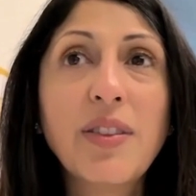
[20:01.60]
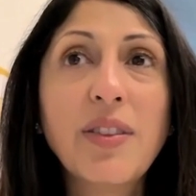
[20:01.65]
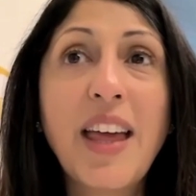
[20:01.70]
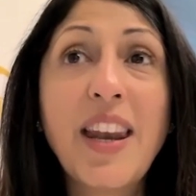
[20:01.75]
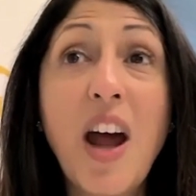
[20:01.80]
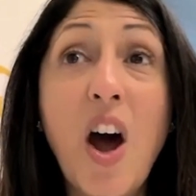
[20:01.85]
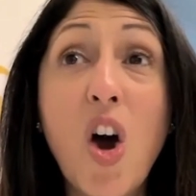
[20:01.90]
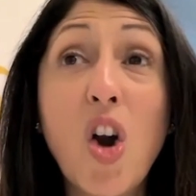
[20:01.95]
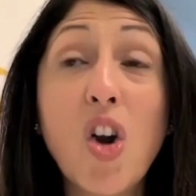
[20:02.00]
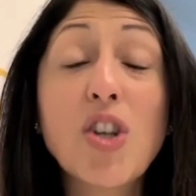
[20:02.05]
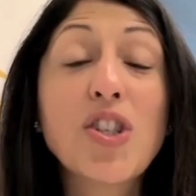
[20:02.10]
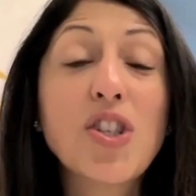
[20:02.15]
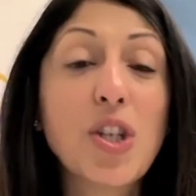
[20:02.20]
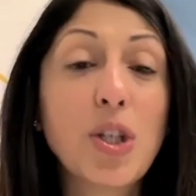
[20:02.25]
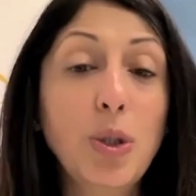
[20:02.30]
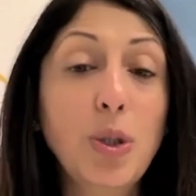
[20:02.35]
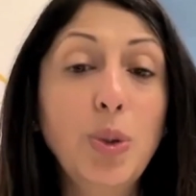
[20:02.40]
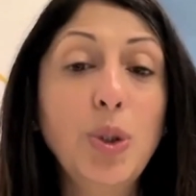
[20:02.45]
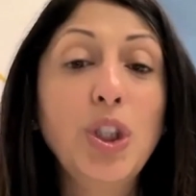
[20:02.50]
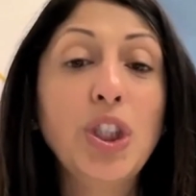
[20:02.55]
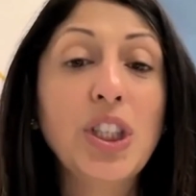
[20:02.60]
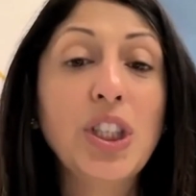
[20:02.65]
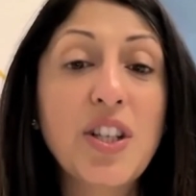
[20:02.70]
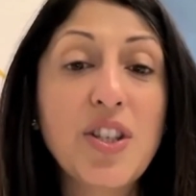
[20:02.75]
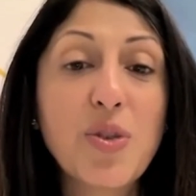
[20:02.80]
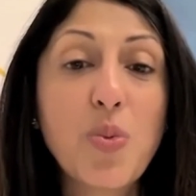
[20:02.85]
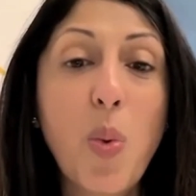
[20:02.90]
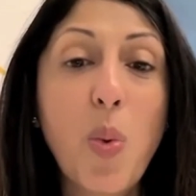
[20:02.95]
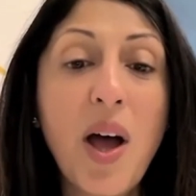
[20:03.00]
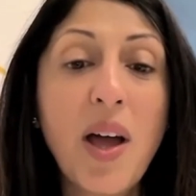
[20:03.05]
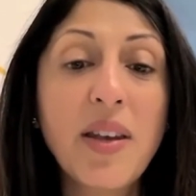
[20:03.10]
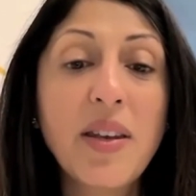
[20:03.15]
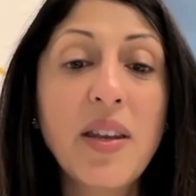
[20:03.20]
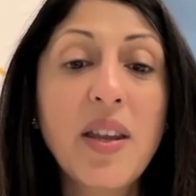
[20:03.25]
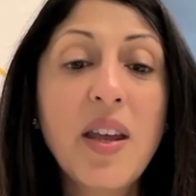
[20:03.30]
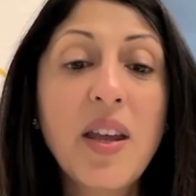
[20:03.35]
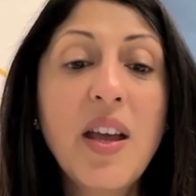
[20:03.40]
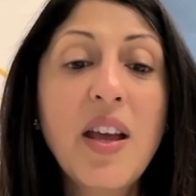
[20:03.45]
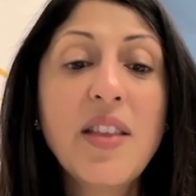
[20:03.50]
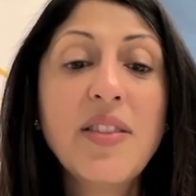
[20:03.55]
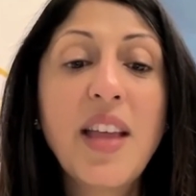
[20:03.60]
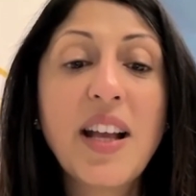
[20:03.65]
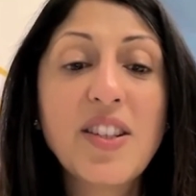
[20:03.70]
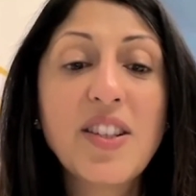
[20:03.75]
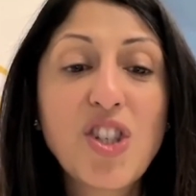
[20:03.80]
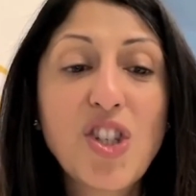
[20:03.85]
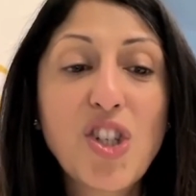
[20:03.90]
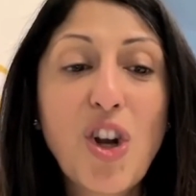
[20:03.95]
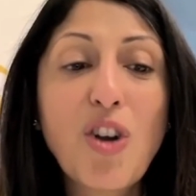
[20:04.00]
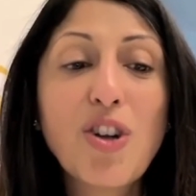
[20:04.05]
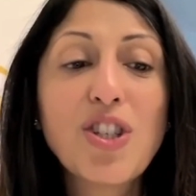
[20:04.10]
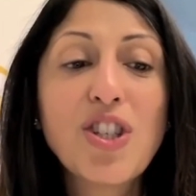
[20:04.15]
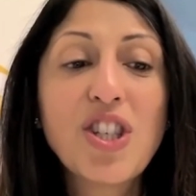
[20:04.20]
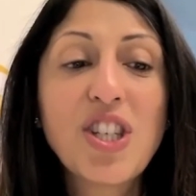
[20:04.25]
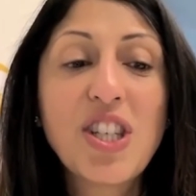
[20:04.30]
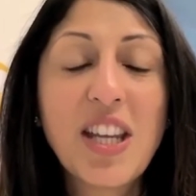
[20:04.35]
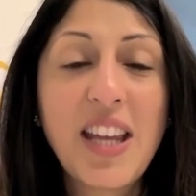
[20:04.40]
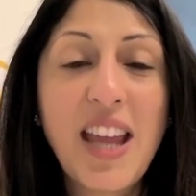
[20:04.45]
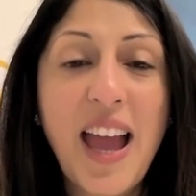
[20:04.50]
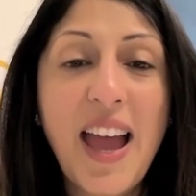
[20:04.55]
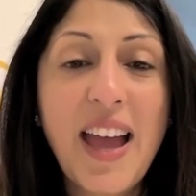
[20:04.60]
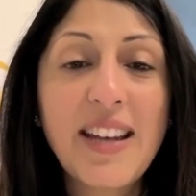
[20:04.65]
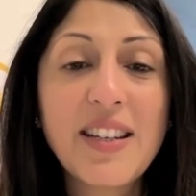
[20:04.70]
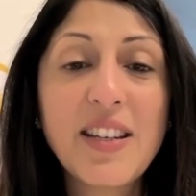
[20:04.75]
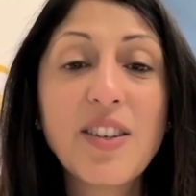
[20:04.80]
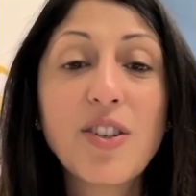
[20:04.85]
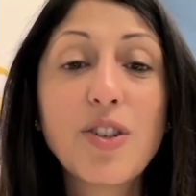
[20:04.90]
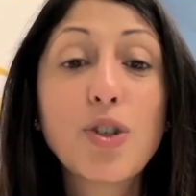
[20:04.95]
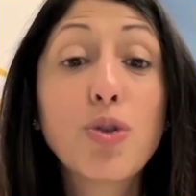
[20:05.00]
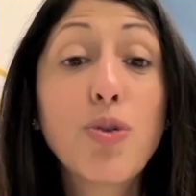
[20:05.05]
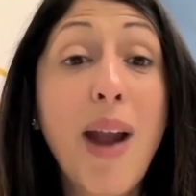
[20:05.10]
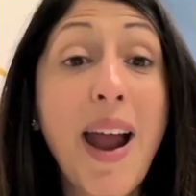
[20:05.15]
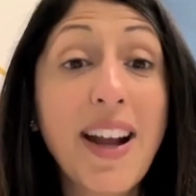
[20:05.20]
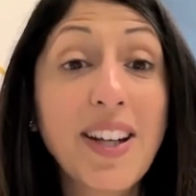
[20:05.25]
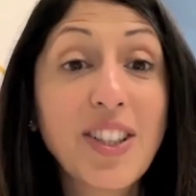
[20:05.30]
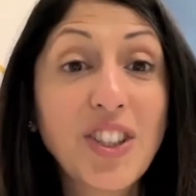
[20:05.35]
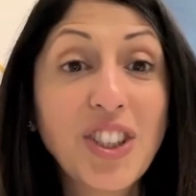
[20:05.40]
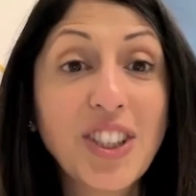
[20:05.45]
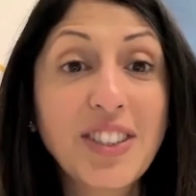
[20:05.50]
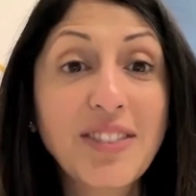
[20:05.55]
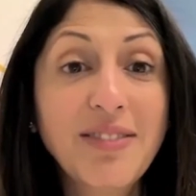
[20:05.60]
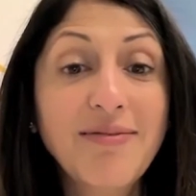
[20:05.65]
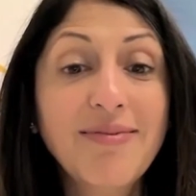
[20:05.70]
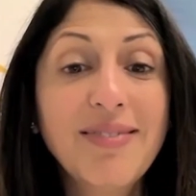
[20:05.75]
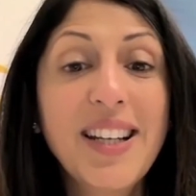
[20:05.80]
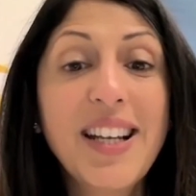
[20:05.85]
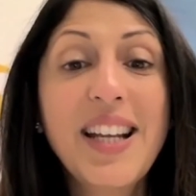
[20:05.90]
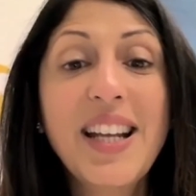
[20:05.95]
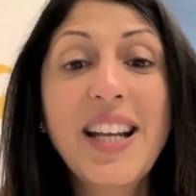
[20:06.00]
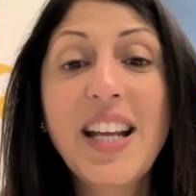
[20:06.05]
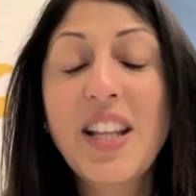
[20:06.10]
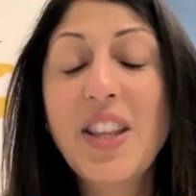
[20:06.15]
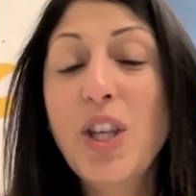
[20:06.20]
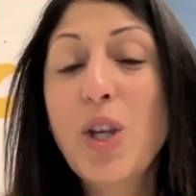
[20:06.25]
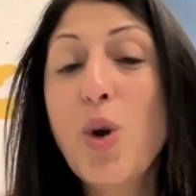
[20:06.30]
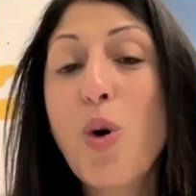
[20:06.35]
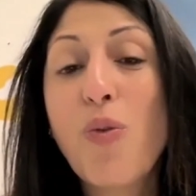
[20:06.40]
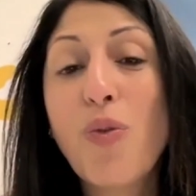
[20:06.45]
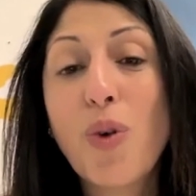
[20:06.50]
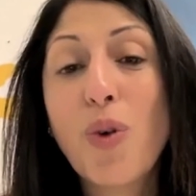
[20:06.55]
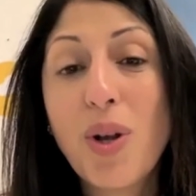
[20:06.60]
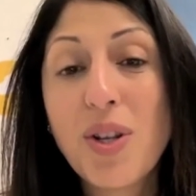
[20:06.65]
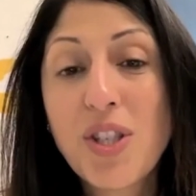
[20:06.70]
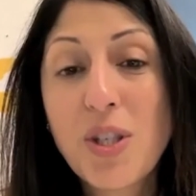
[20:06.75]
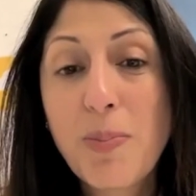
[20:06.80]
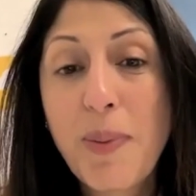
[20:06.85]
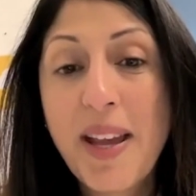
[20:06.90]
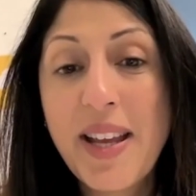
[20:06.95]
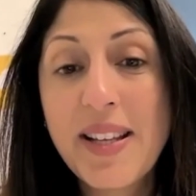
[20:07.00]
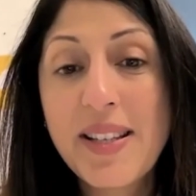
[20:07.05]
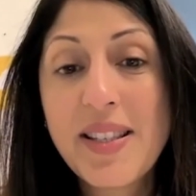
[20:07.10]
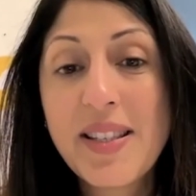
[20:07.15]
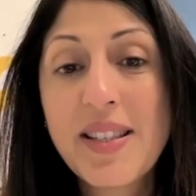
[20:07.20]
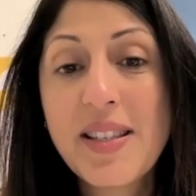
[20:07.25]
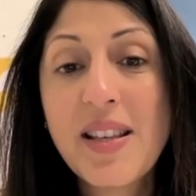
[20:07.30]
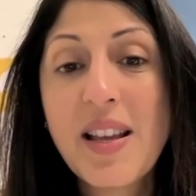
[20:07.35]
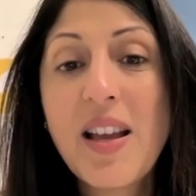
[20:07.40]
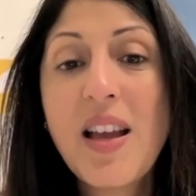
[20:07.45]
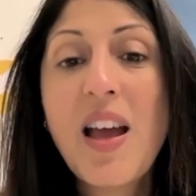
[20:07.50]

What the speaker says: that our solution is one that starts to get traction in the overall space.